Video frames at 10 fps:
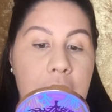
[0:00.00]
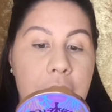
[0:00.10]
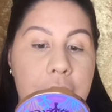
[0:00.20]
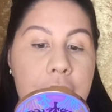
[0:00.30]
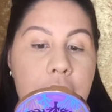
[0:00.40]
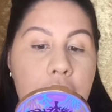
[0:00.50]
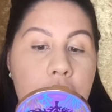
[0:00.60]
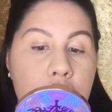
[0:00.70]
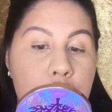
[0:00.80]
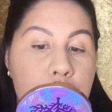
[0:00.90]
here
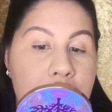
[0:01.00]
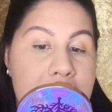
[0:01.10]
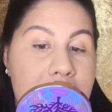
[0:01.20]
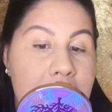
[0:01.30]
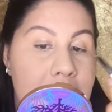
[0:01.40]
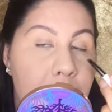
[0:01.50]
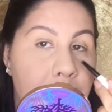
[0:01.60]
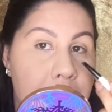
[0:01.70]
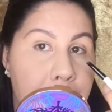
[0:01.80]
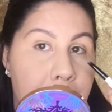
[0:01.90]
so you could see where the